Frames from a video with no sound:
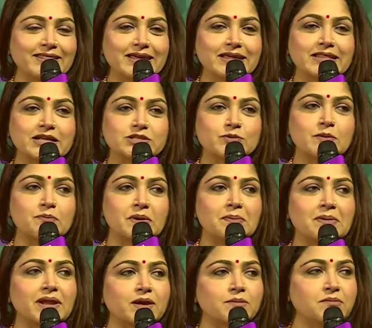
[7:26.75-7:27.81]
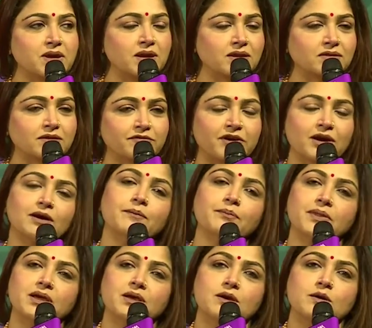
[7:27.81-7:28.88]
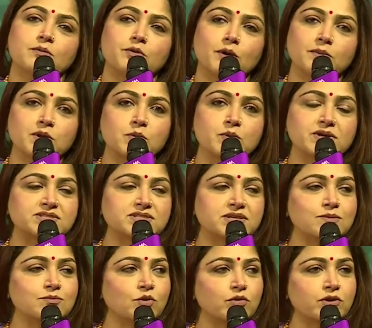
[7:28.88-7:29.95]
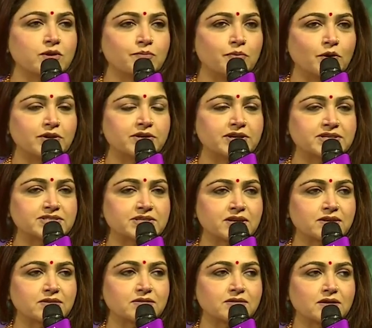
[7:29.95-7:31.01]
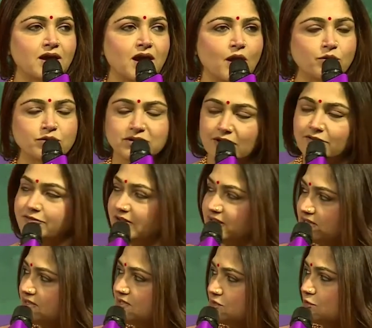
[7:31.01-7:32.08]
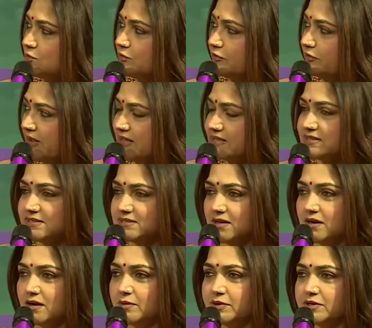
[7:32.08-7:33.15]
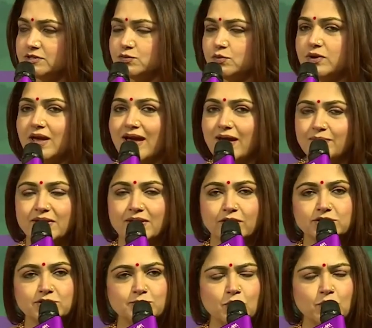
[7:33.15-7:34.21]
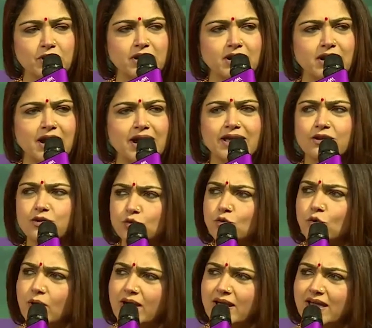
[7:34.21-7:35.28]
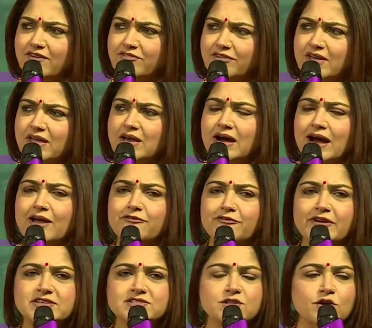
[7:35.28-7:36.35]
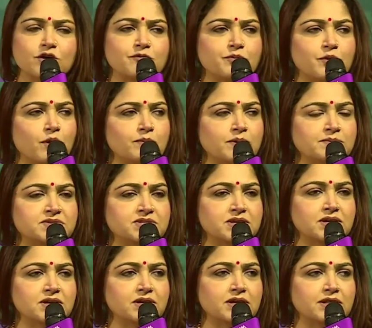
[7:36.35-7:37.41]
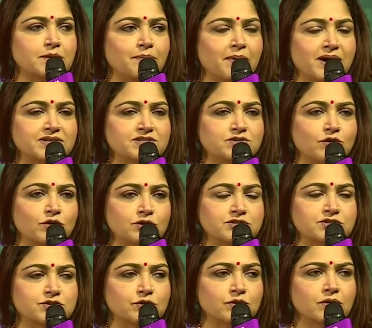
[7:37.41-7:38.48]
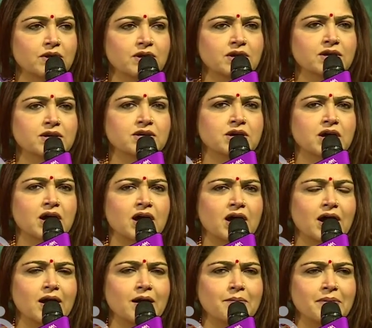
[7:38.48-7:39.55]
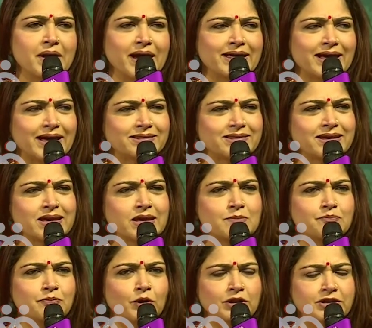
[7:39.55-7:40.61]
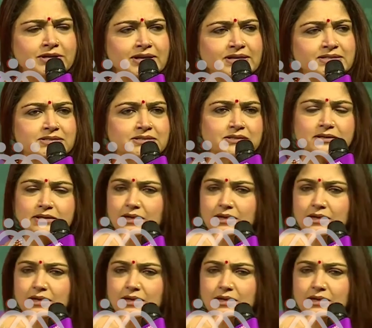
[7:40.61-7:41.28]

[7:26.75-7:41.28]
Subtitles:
think that's why people like me and Divya, probably we see more in politics that how tough it is to face because we have been outspoken. And I faced a lot of problems in the past also. I think in politics,